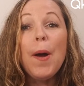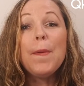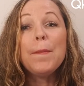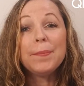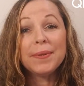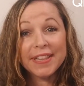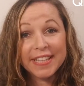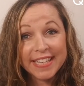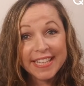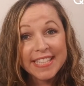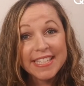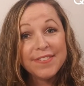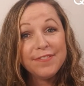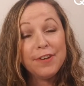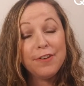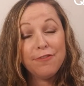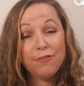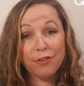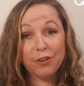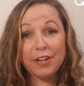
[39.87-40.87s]
Please feel
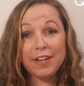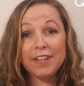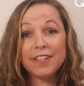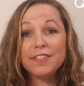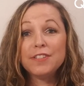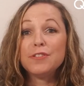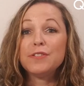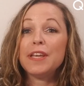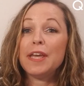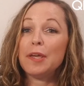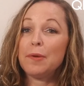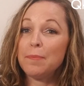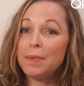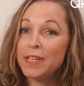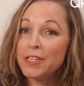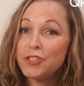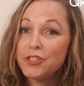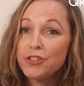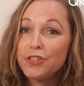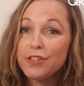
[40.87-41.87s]
free to take
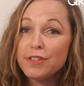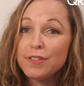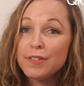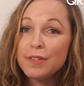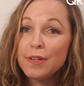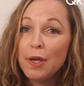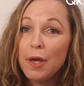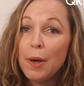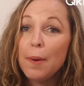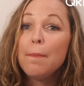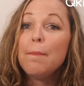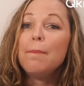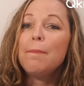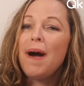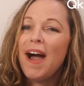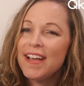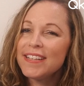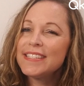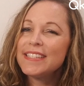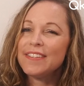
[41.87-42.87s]
pictures,
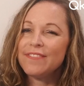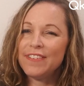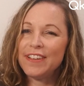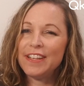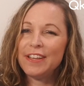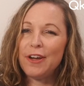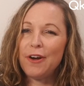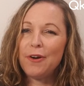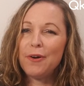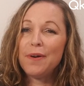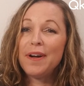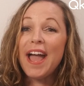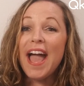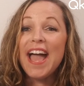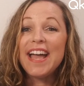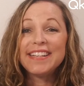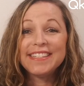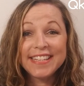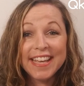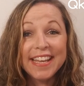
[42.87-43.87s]
pause the video,
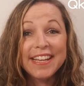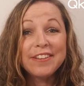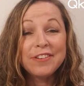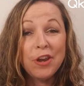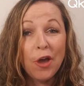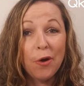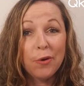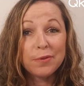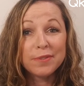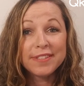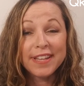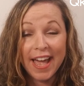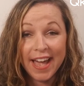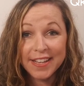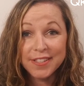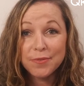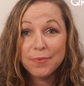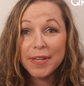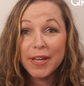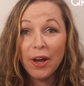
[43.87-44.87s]
and take notes
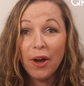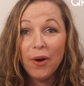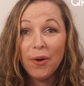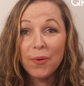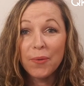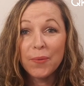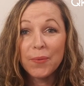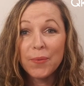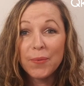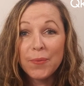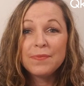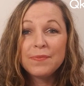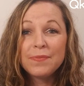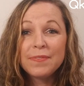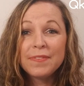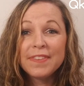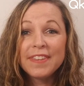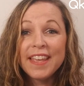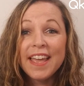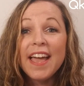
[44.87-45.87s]
as we go.
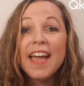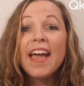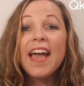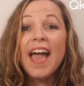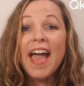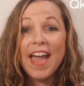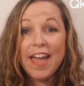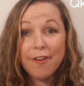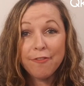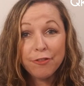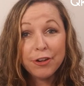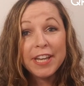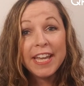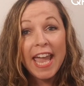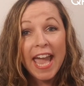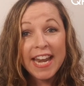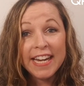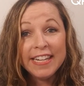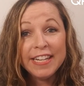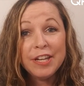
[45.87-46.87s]
Every
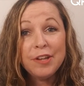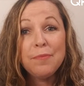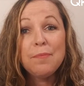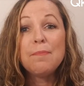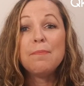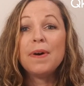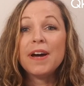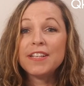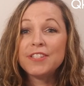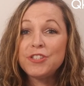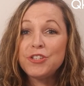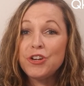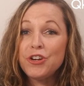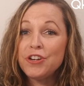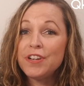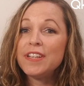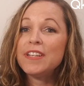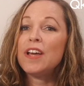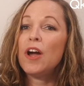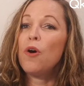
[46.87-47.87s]
candidate must turn
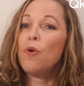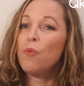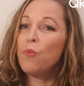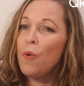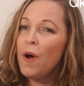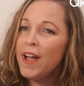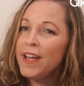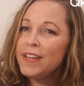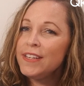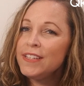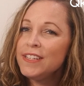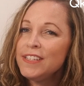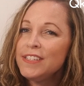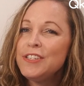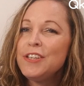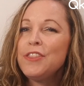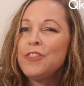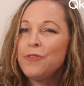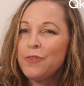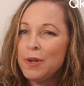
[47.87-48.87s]
in a 1
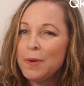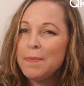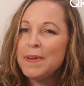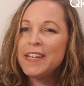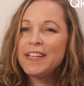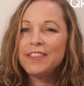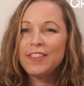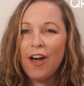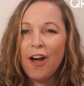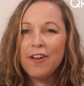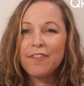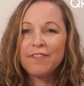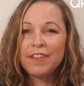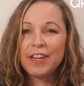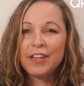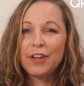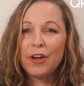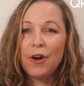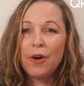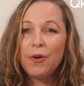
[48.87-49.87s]
to 3 minute long
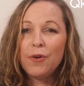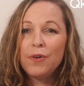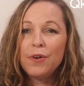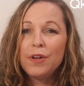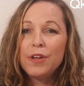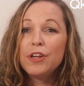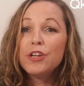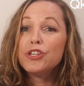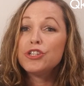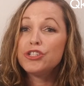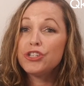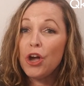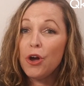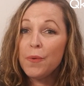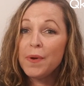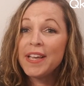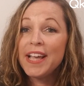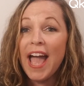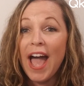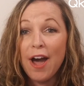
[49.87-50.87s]
video
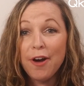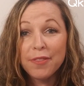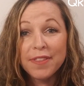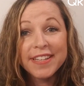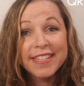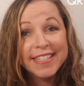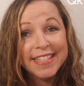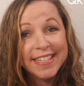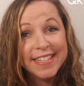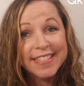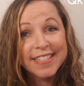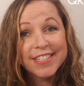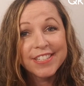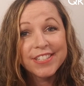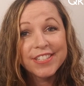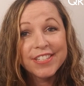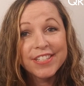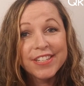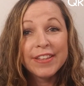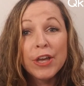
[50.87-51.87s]
showing how they
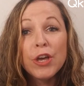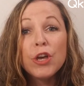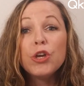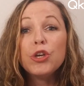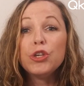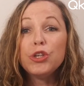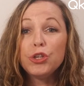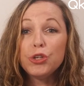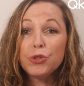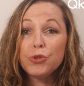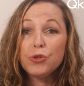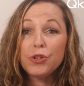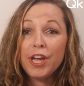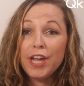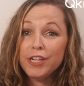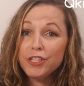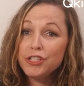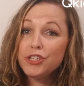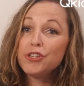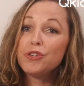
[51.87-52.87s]
teach. You
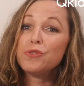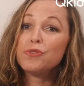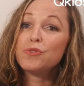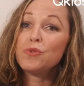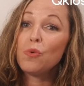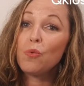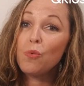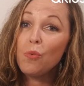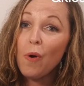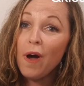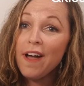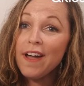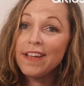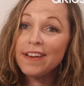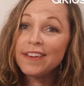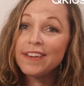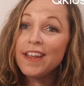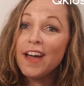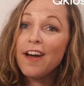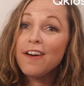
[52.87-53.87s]
can choose
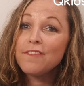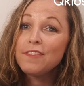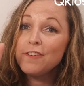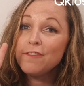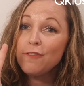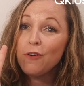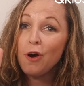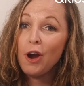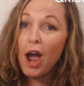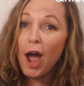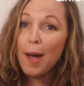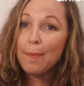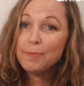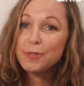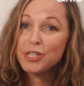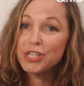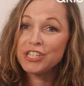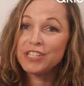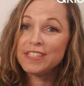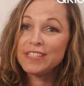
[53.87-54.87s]
one of the 4
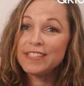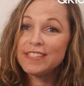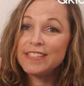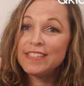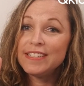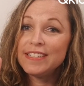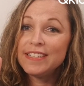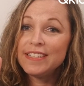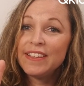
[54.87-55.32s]
options.